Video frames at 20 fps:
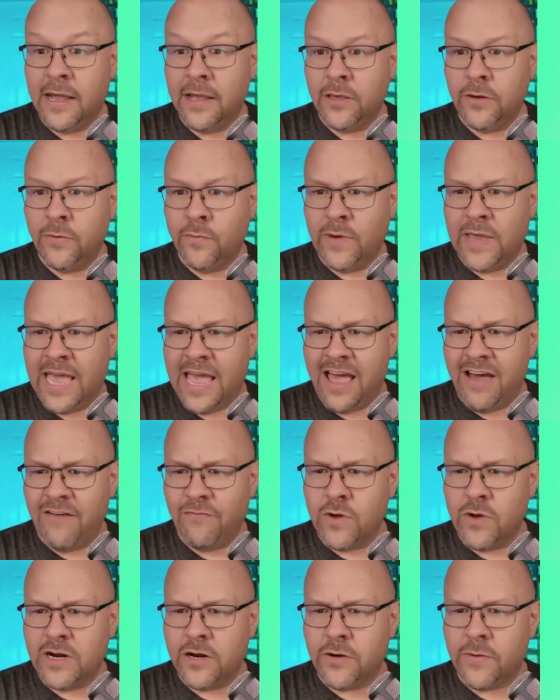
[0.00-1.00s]
We
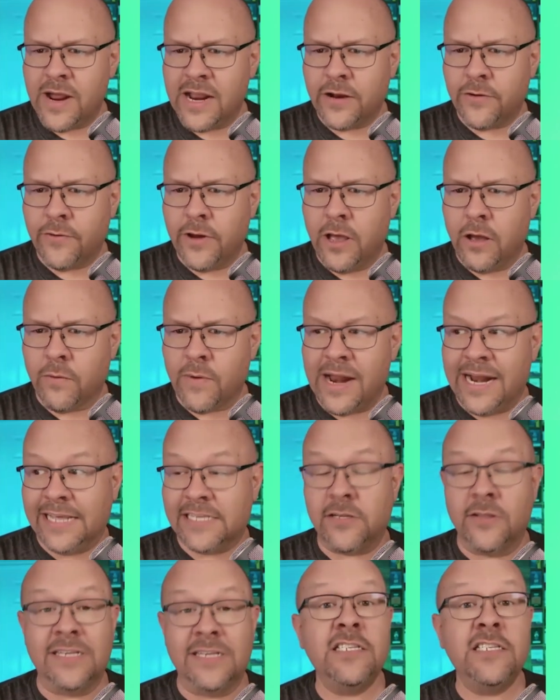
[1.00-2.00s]
have one directory already,
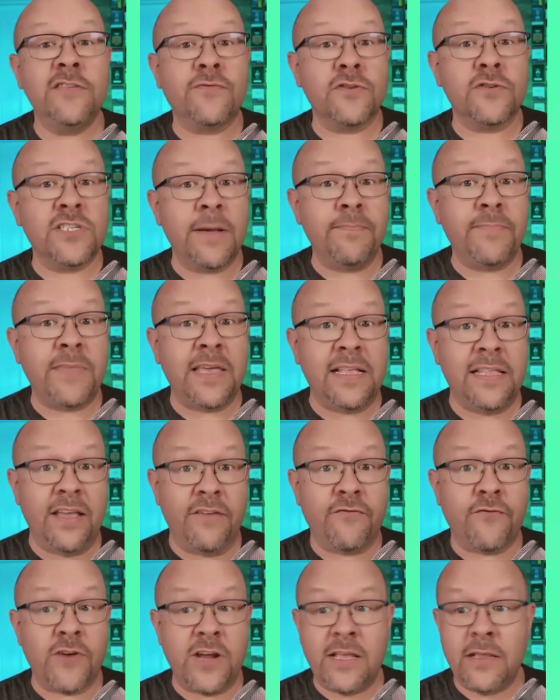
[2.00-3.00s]
so this is for something
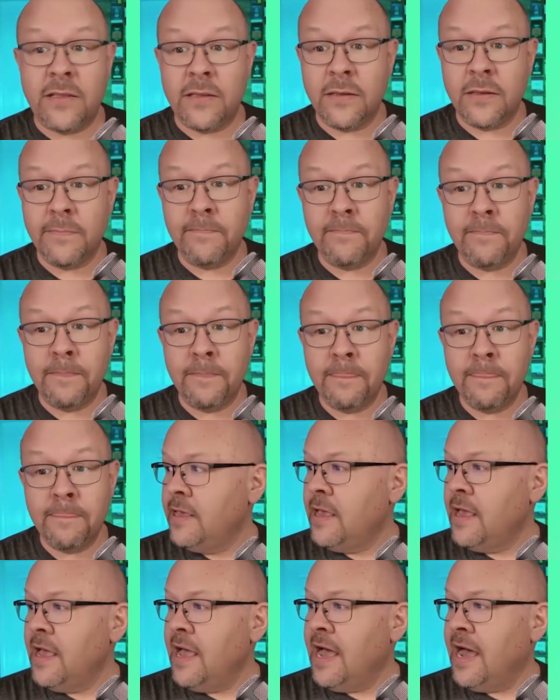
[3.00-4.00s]
different.
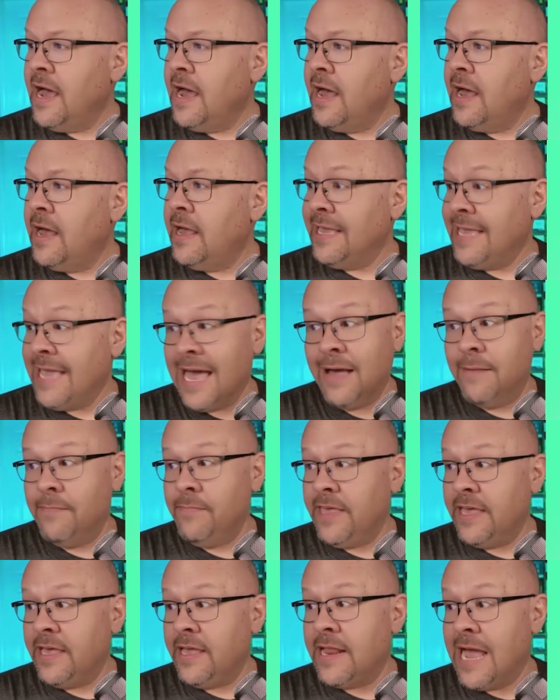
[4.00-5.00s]
Yeah,
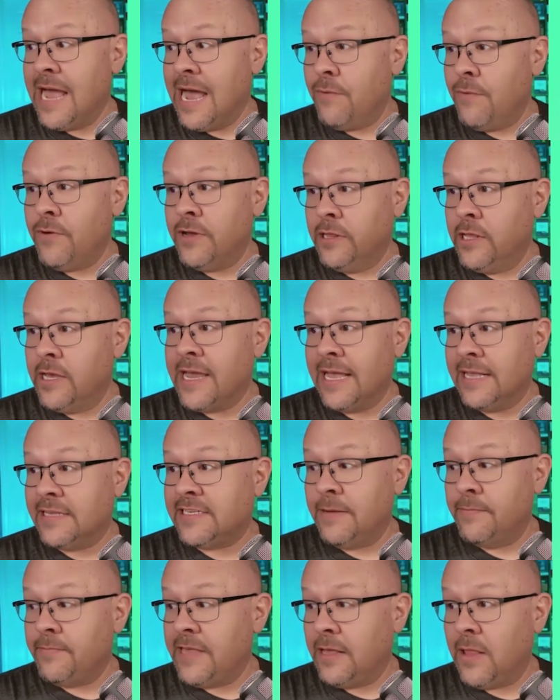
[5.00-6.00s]
then I would look
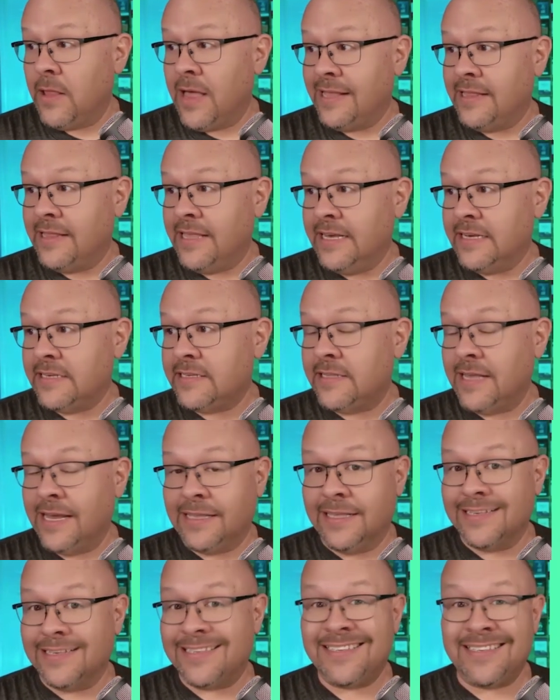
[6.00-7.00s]
at something like this.
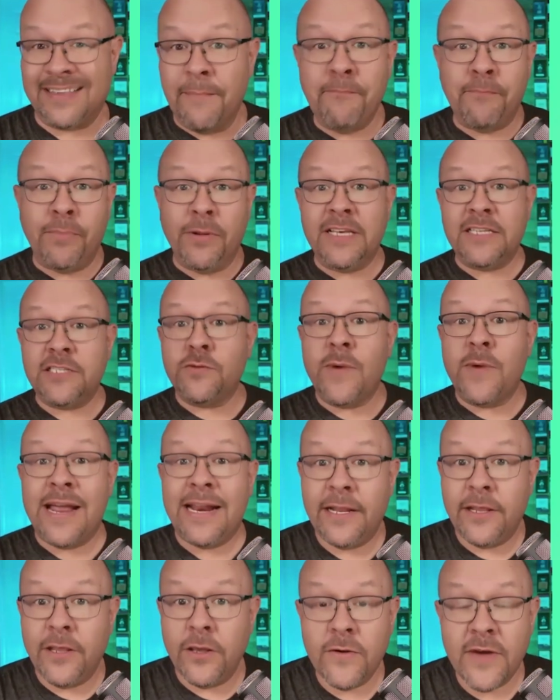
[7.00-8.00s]
Like the simplest way
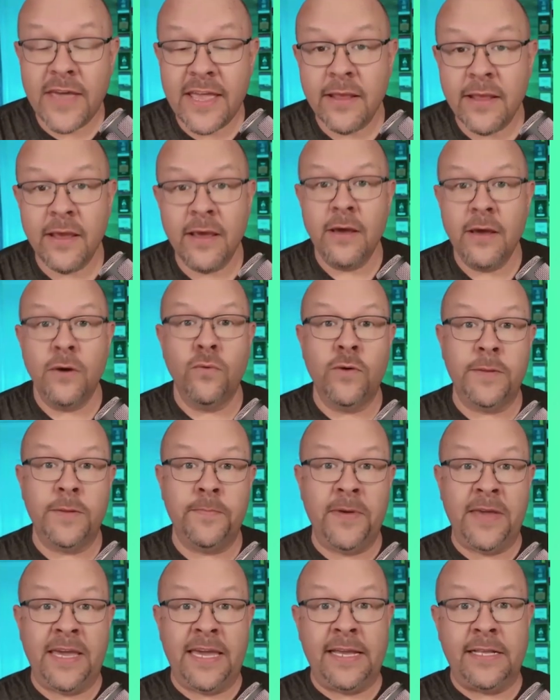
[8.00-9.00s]
to do it
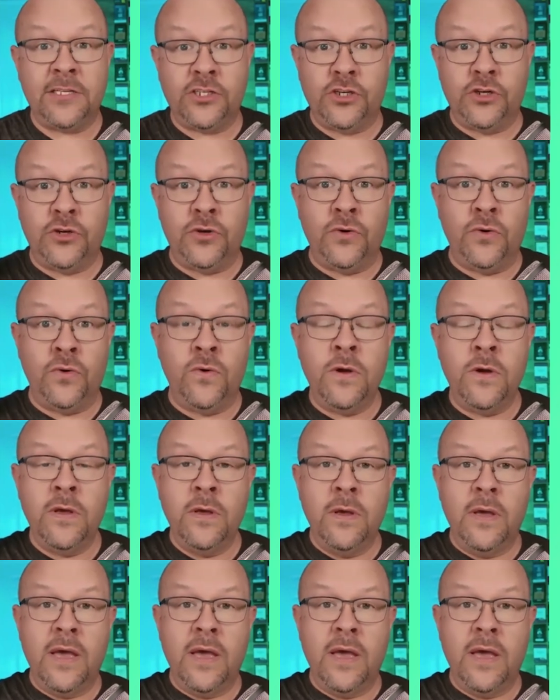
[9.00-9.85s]
would be to